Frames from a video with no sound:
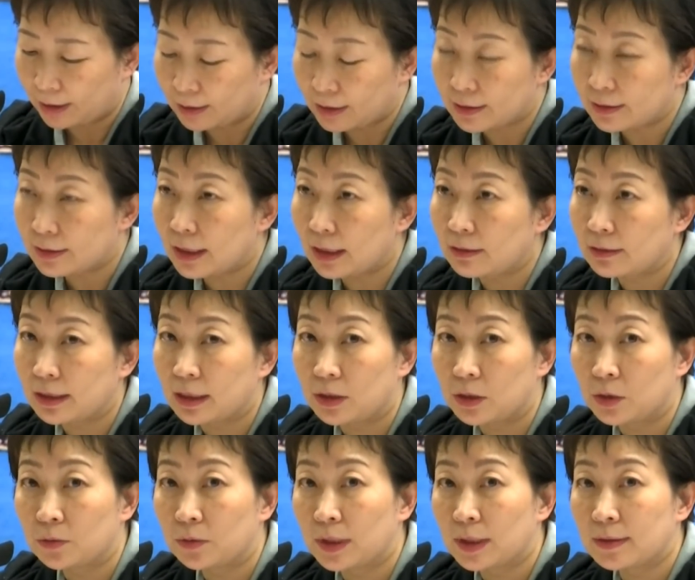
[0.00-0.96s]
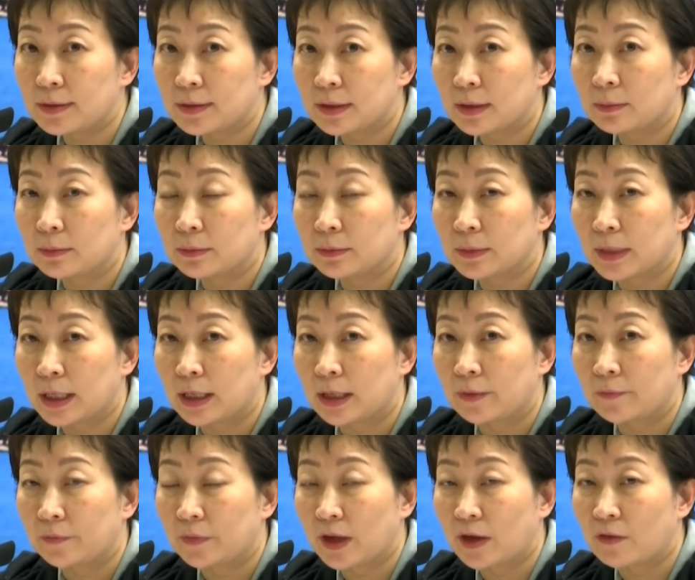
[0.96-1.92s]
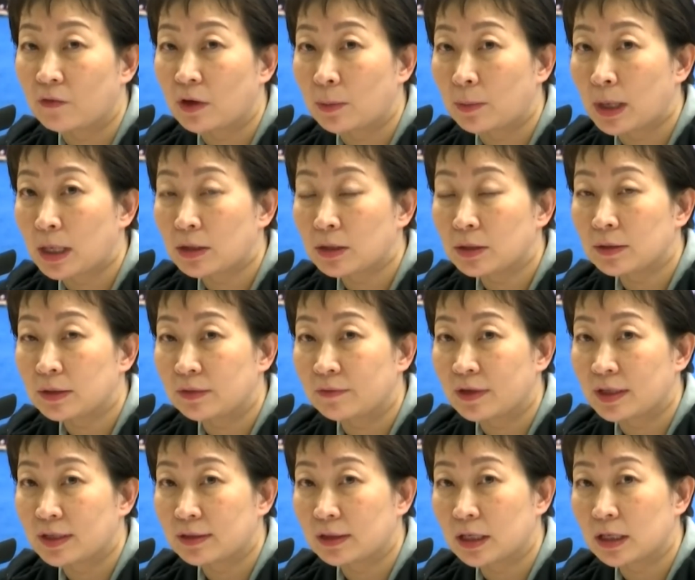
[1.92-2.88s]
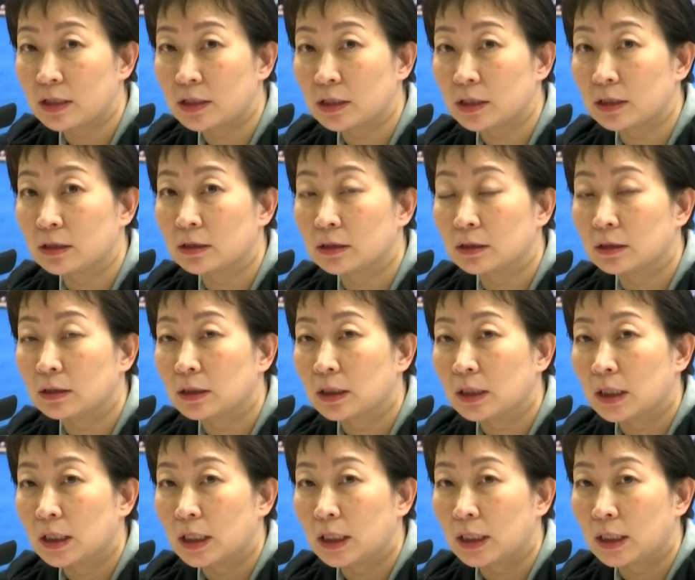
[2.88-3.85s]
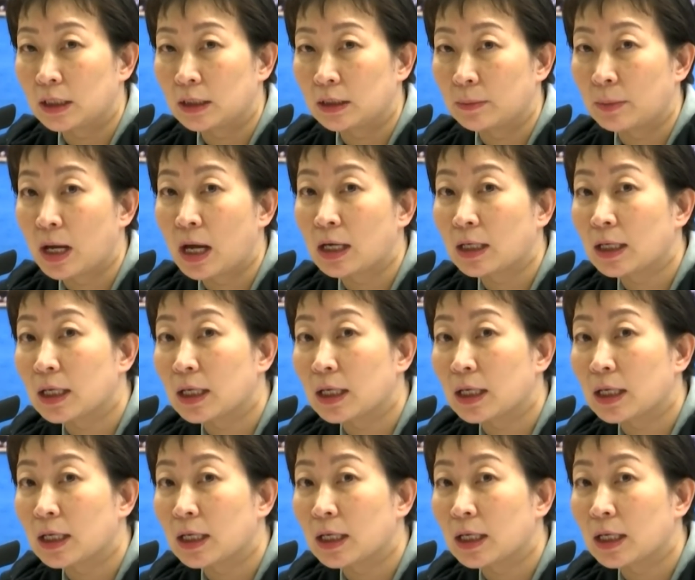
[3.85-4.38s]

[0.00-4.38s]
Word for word: I understand they are doing some um, environmental investigation in the